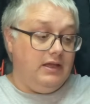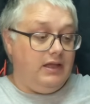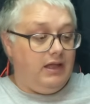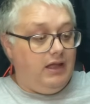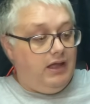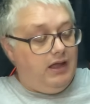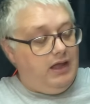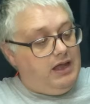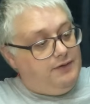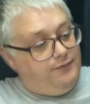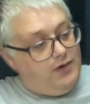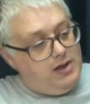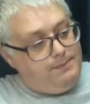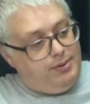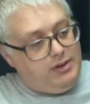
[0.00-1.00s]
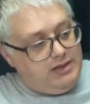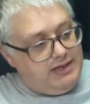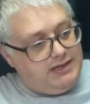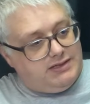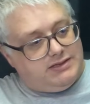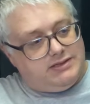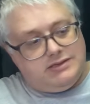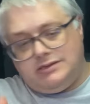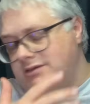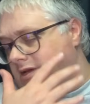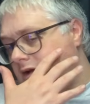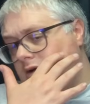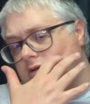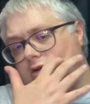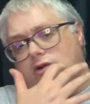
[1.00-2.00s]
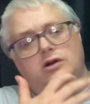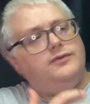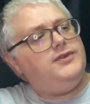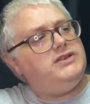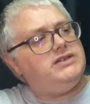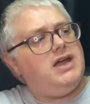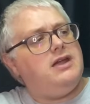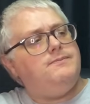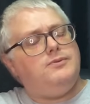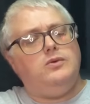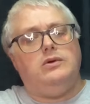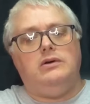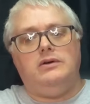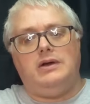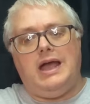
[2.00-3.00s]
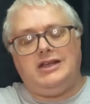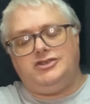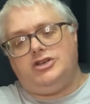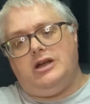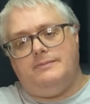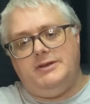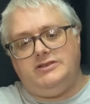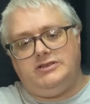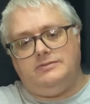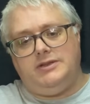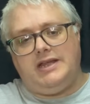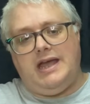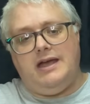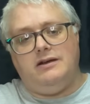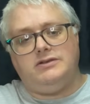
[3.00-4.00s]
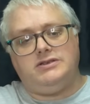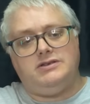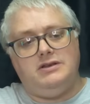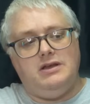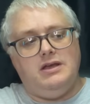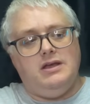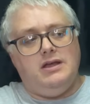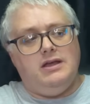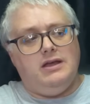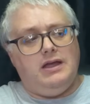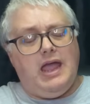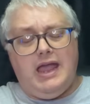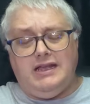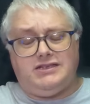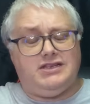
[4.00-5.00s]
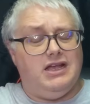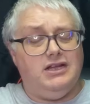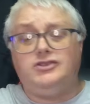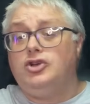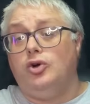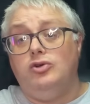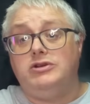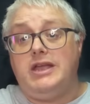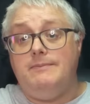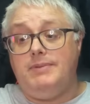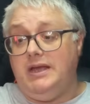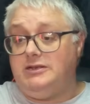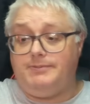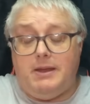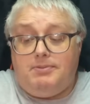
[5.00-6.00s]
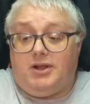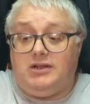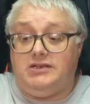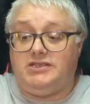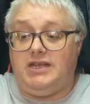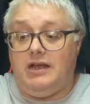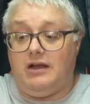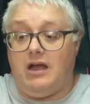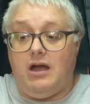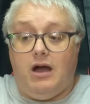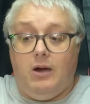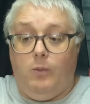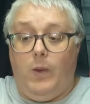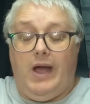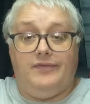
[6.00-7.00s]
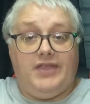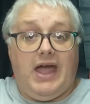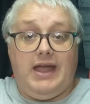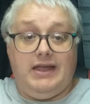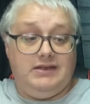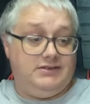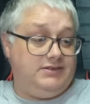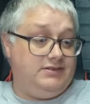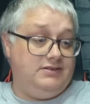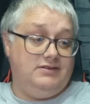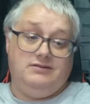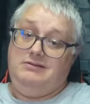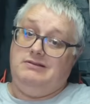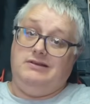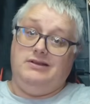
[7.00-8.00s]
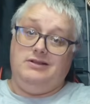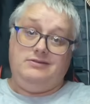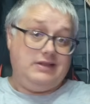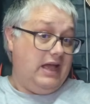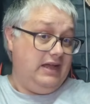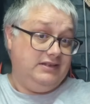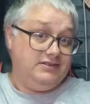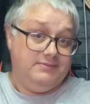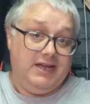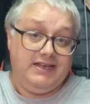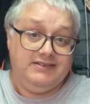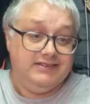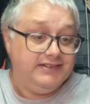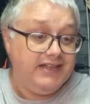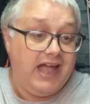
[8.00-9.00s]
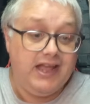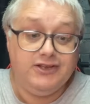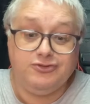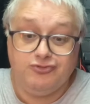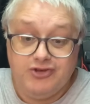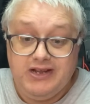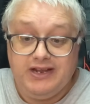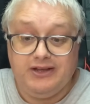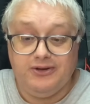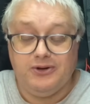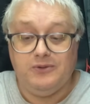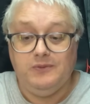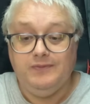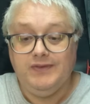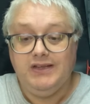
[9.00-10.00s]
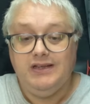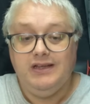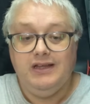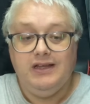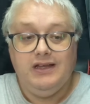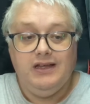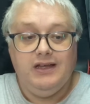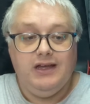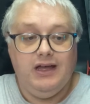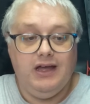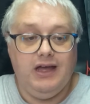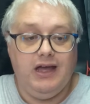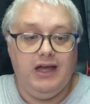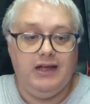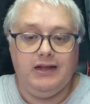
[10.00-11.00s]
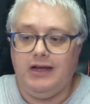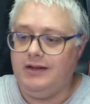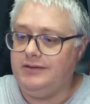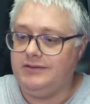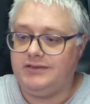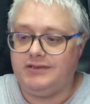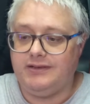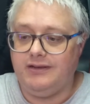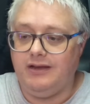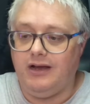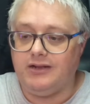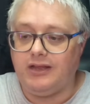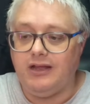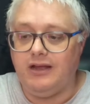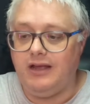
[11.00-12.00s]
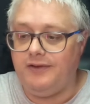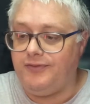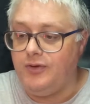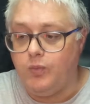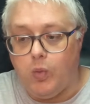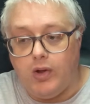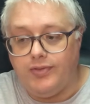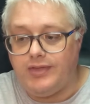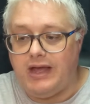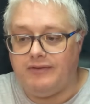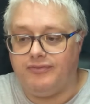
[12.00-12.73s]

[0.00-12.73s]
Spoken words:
if I put this on a coffee table or as you come into the house, it's a talking piece. People are going to sit and go, oh wow, that is amazing, that is really cool. And I don't, if you want that